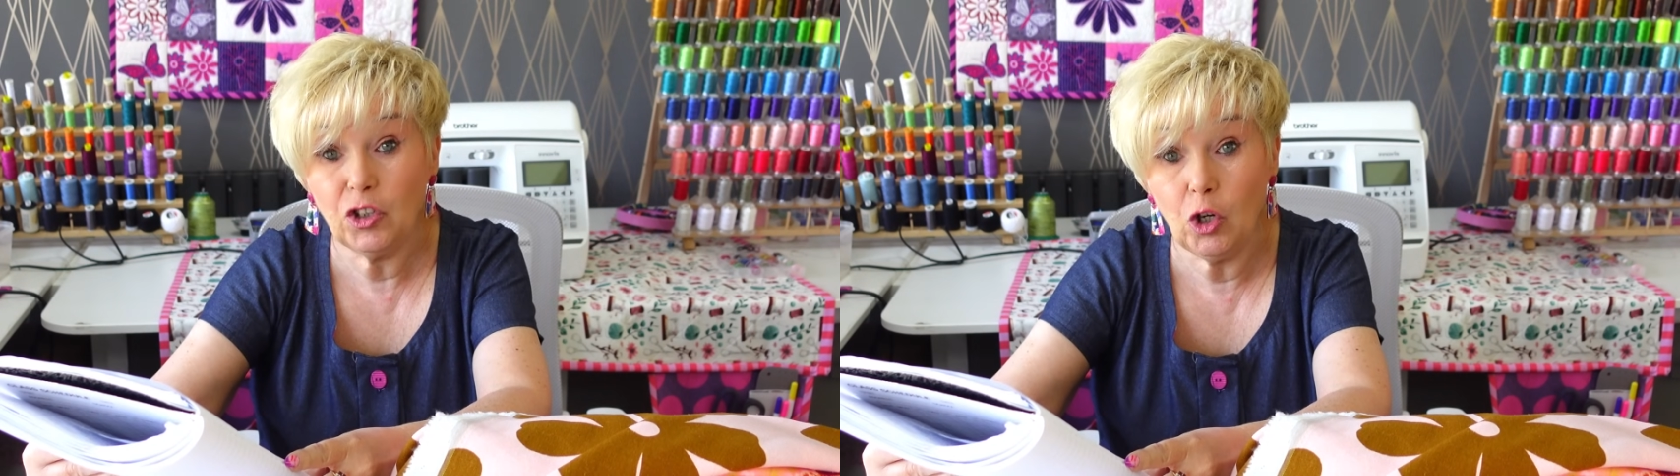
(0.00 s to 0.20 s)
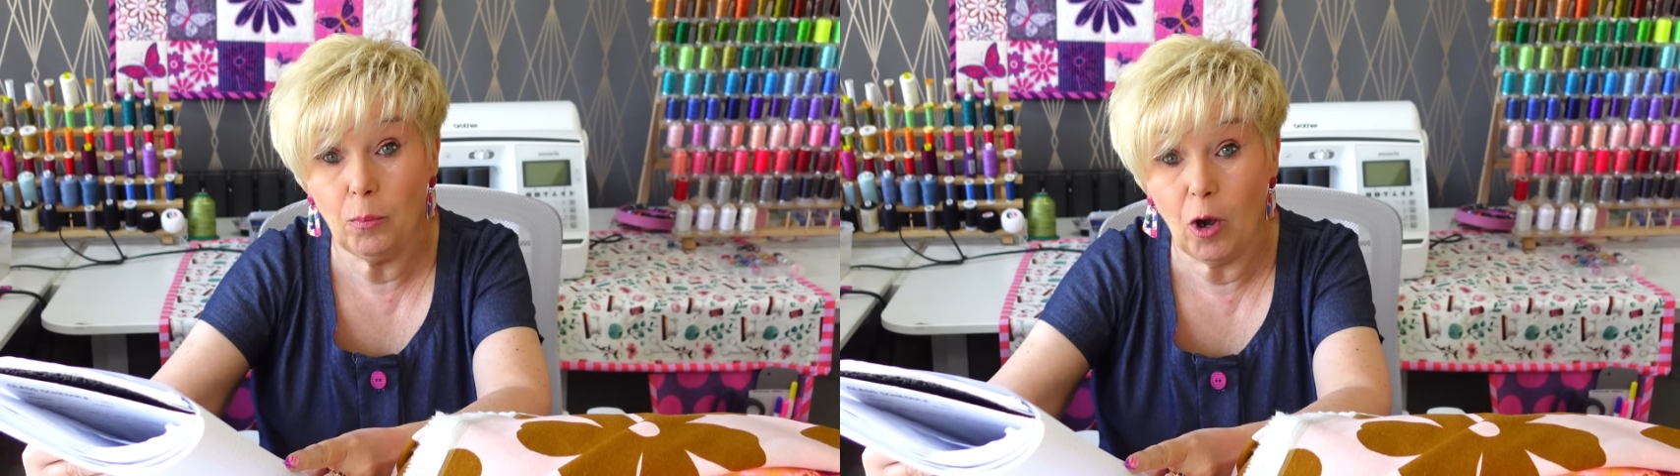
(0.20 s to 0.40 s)

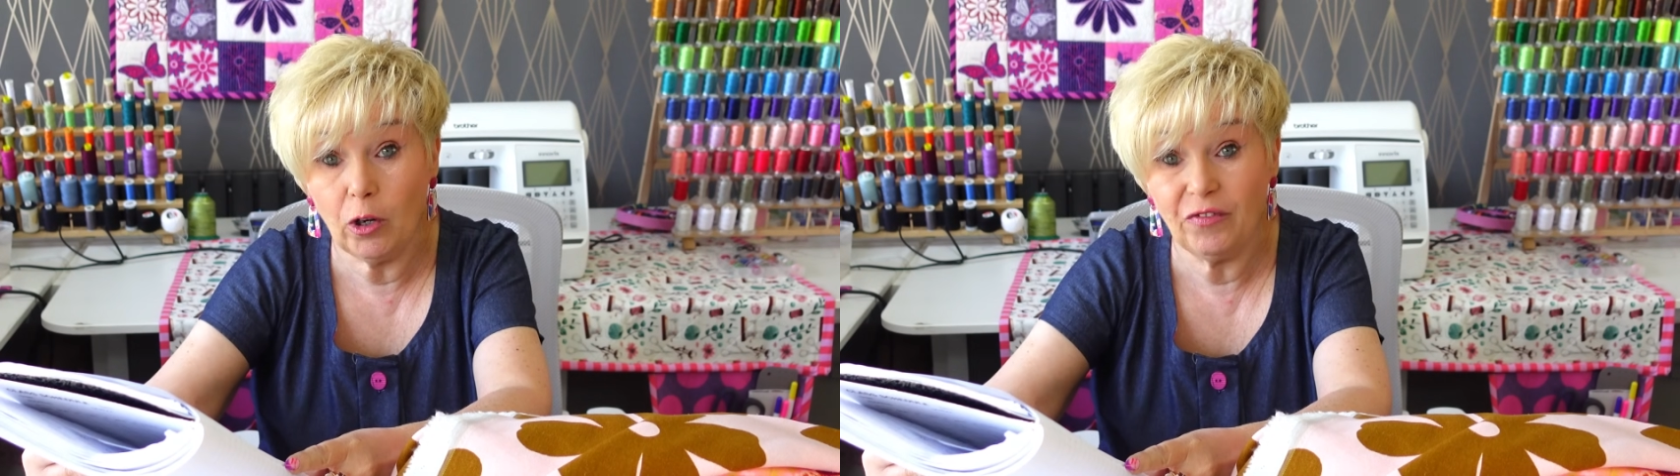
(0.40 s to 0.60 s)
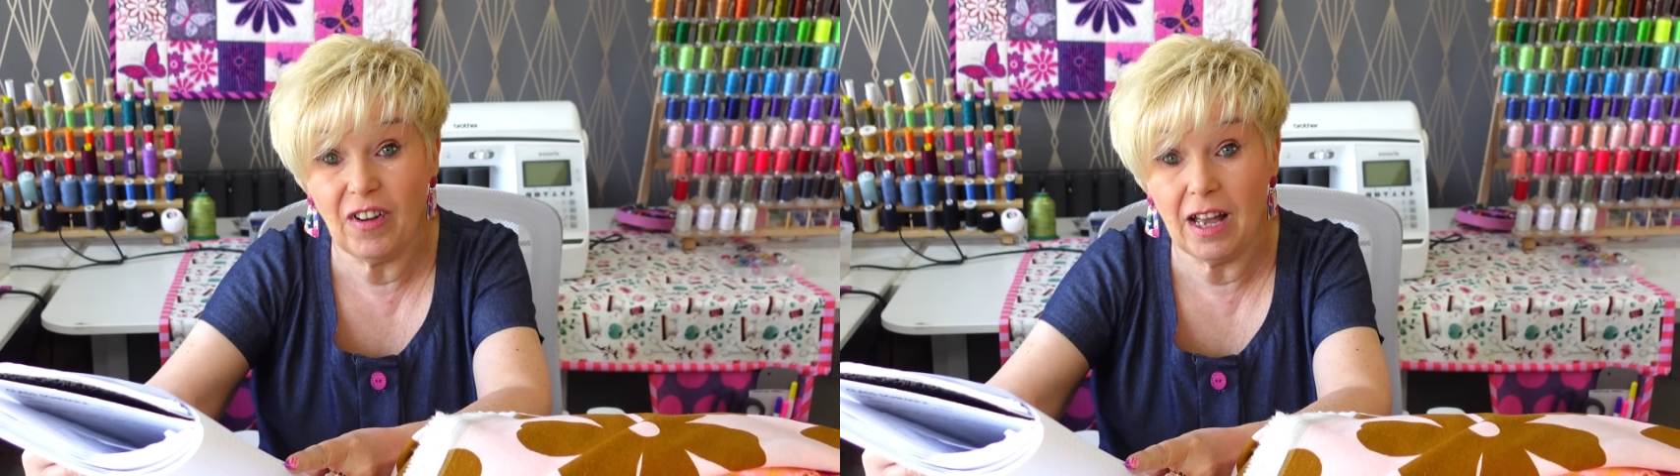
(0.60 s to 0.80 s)

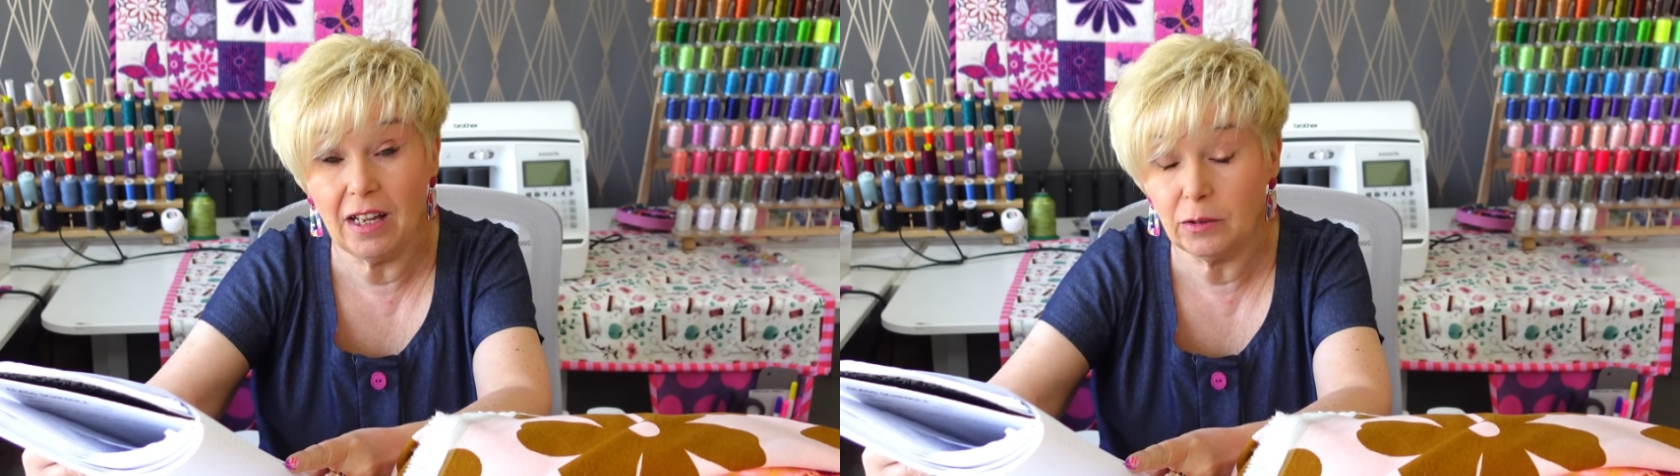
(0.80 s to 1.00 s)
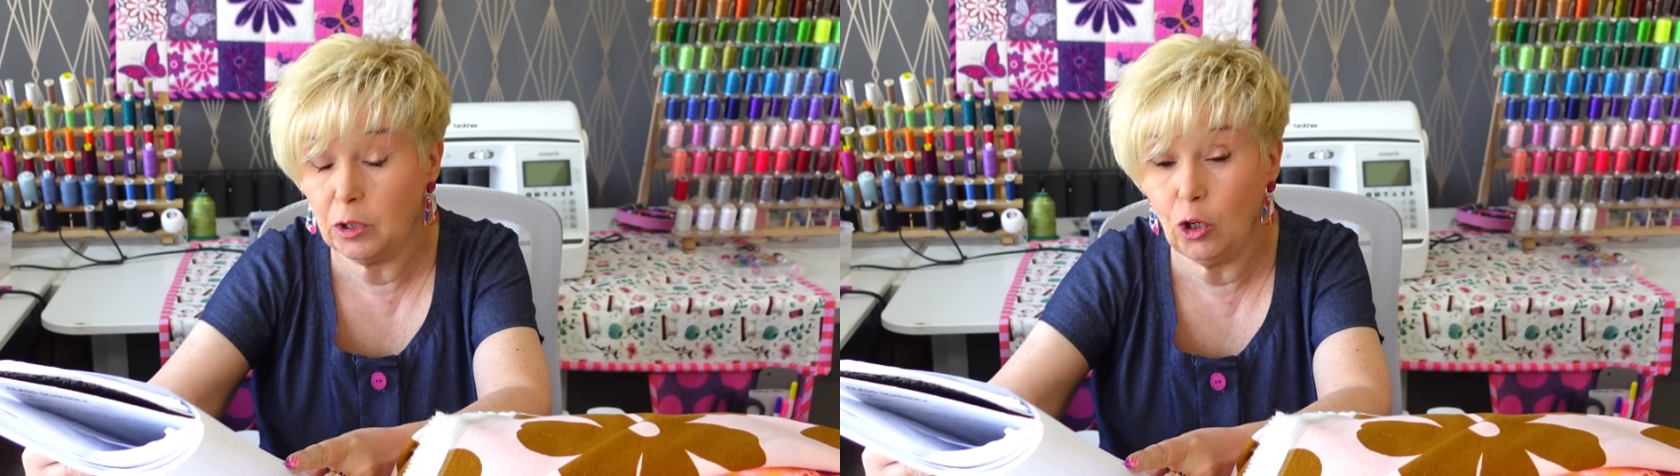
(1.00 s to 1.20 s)

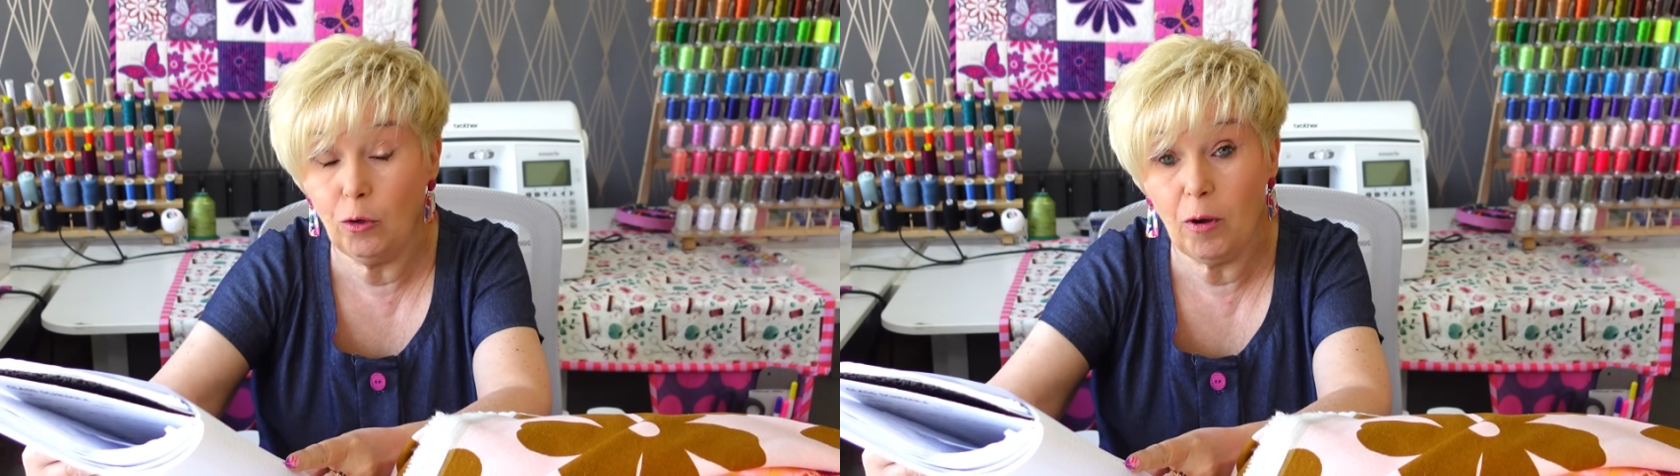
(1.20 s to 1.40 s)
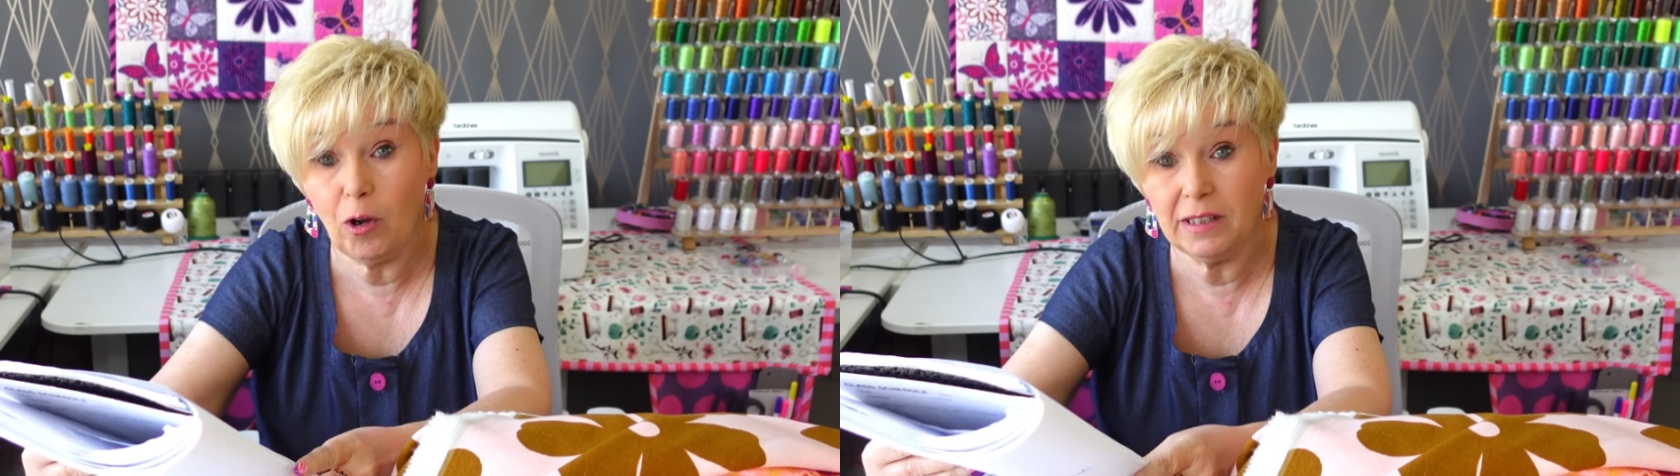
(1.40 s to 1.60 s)

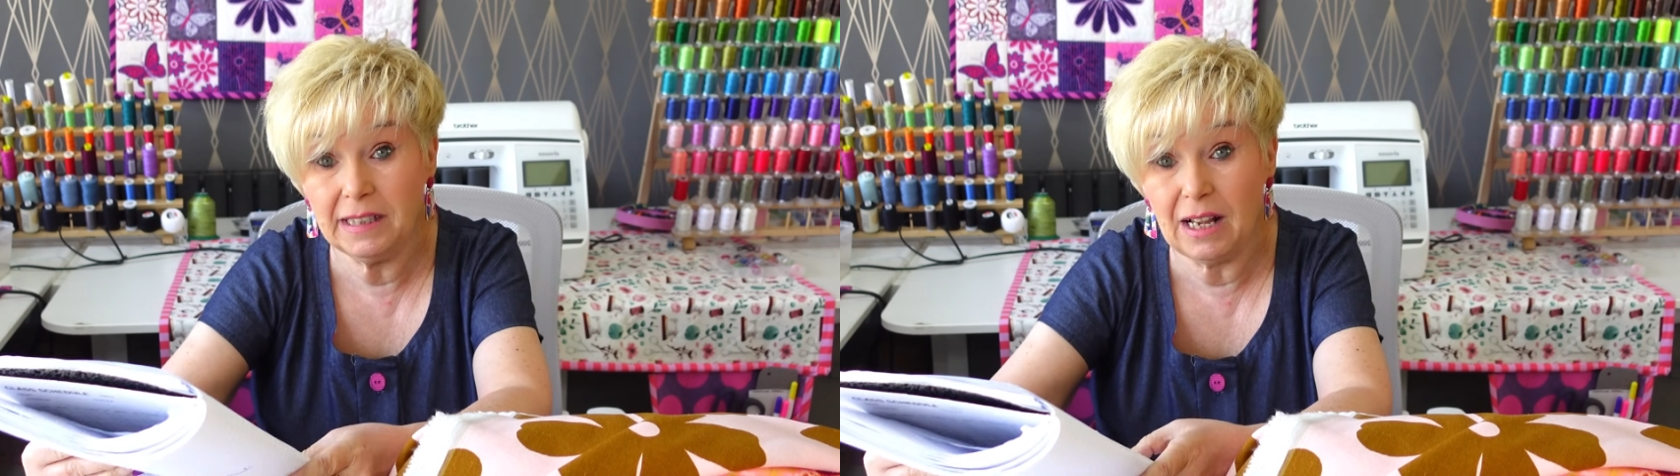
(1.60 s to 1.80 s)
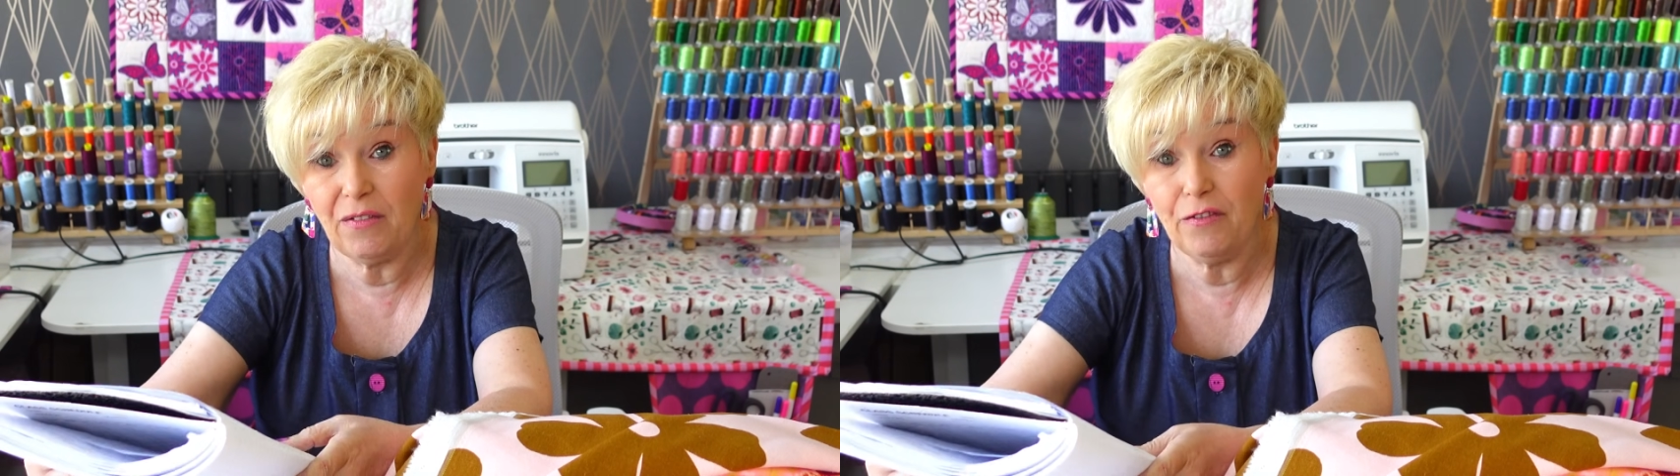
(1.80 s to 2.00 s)

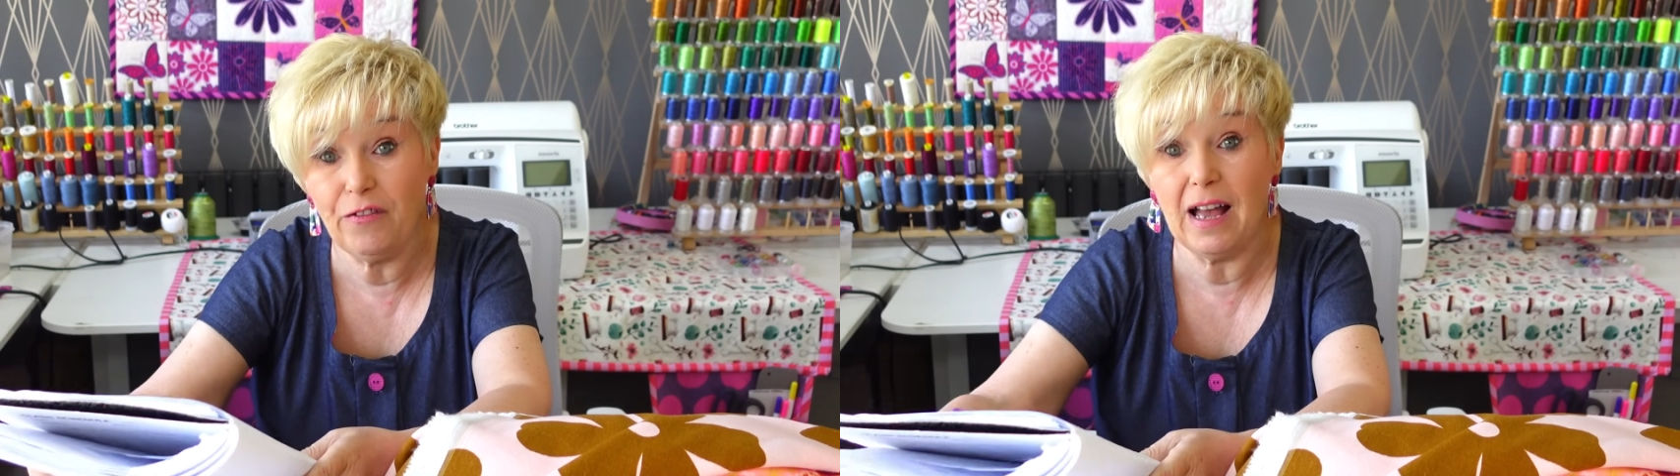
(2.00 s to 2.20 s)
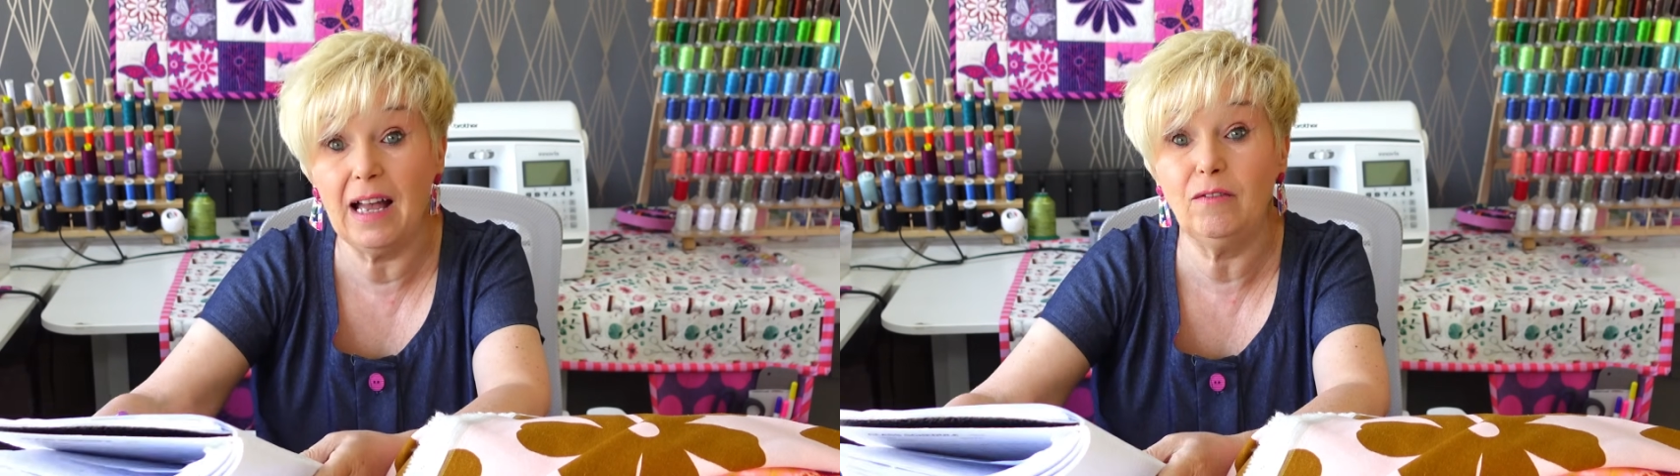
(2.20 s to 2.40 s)

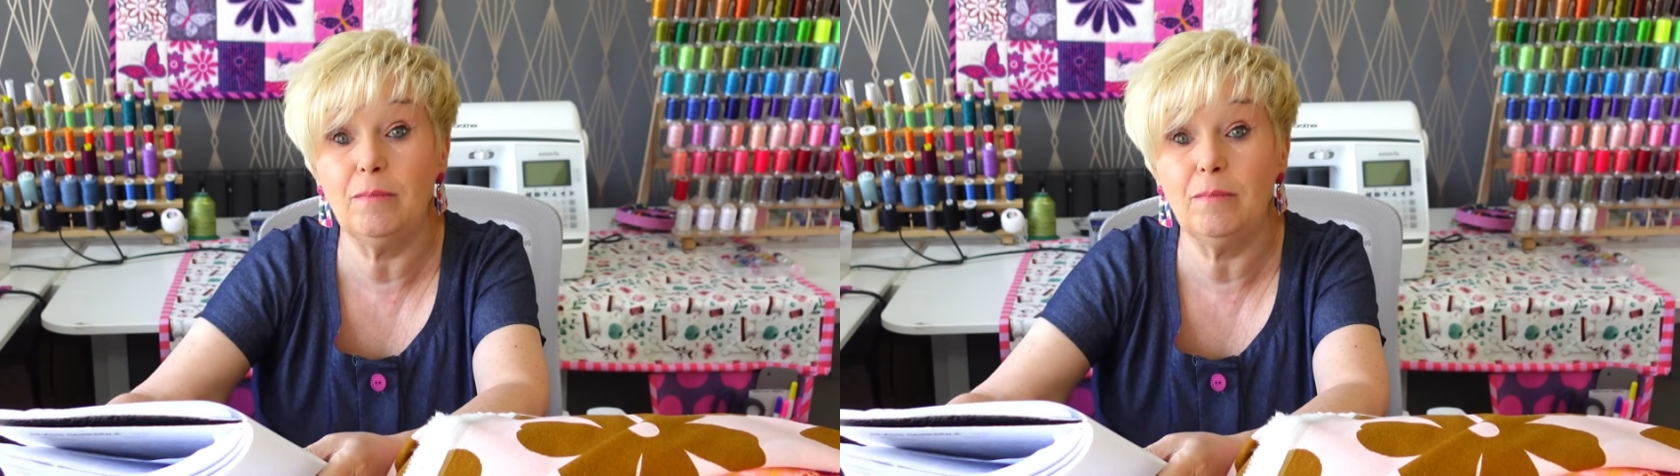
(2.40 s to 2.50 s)
2.75